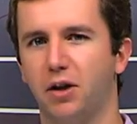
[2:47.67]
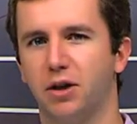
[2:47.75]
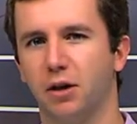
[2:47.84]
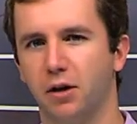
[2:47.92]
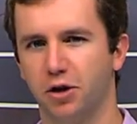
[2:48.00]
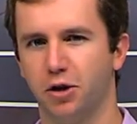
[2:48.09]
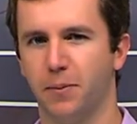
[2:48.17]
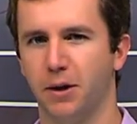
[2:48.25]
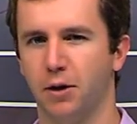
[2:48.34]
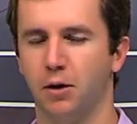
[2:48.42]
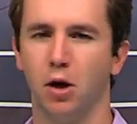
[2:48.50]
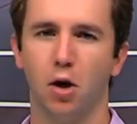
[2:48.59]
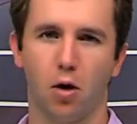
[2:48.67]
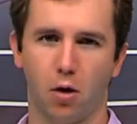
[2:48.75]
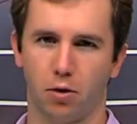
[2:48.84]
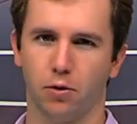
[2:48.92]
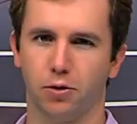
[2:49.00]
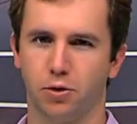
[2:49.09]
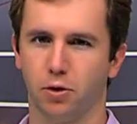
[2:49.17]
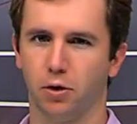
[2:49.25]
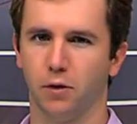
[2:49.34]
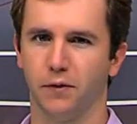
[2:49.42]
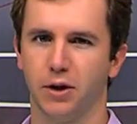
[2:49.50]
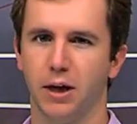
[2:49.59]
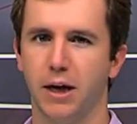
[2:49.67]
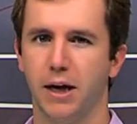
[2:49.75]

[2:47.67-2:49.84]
a ton of spin on her serves.